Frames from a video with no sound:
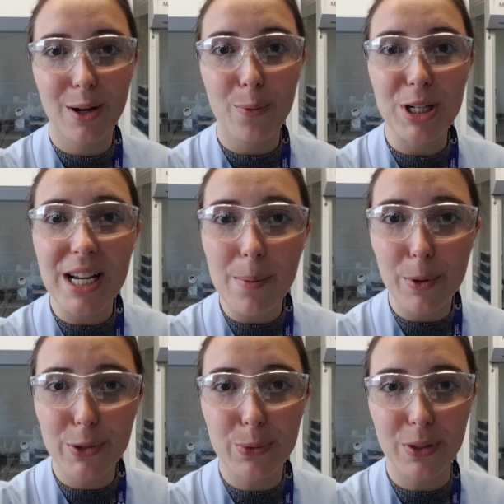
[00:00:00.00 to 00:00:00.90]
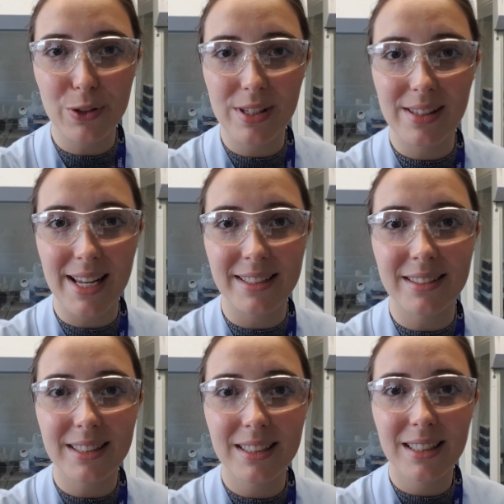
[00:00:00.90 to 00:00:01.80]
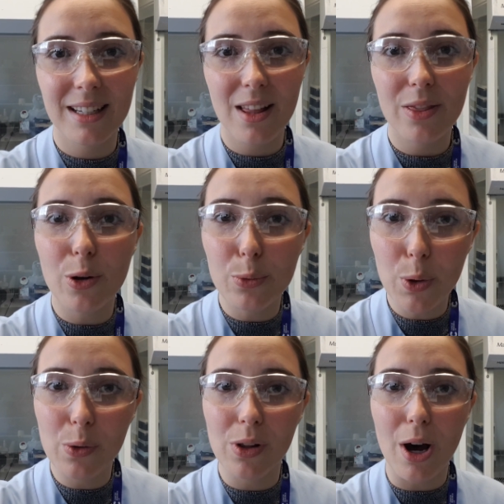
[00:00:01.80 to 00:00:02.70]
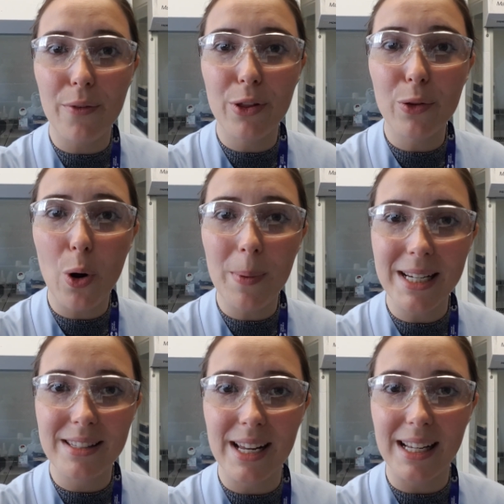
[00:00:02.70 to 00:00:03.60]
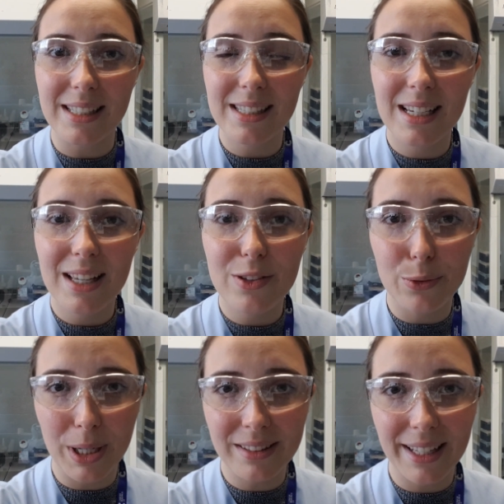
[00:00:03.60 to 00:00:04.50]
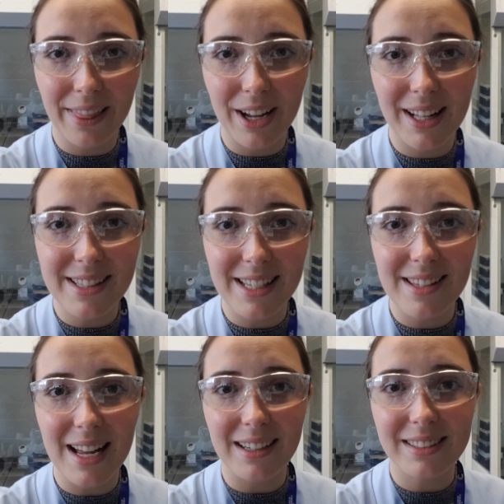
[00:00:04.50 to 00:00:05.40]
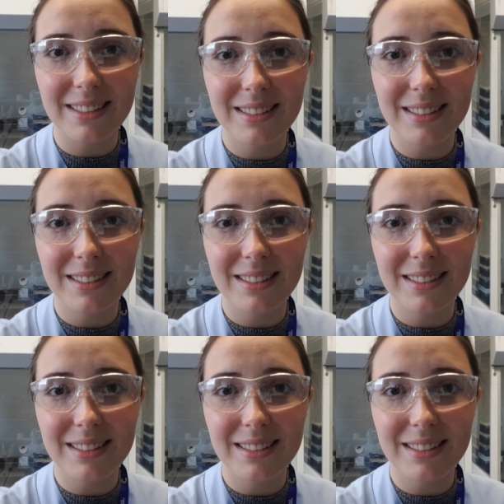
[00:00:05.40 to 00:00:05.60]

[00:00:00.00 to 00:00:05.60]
which help us to understand the role of the normal cells surrounding the cancer cells.